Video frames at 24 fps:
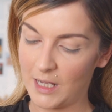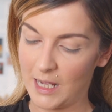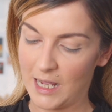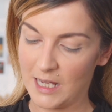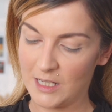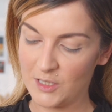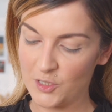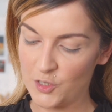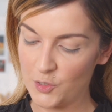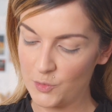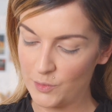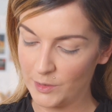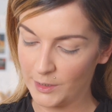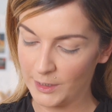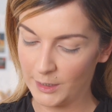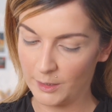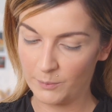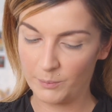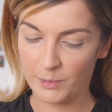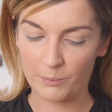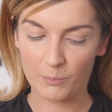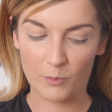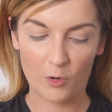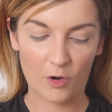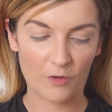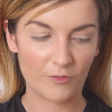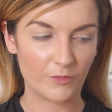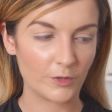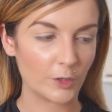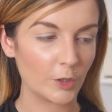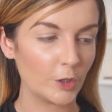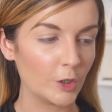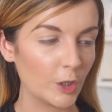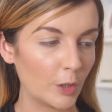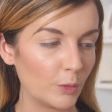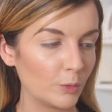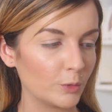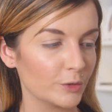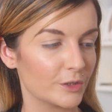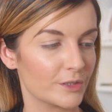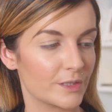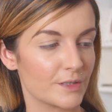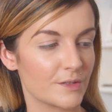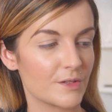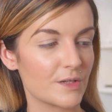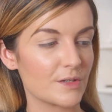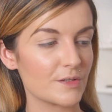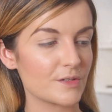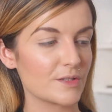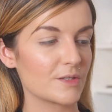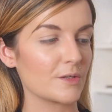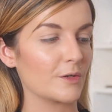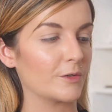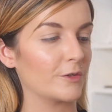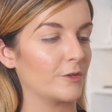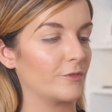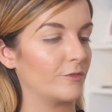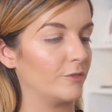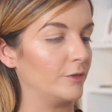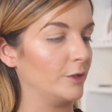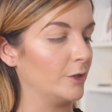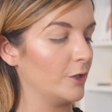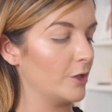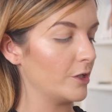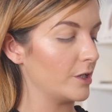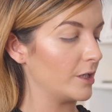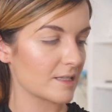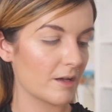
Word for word: and do a little bit more of a golden sort of look.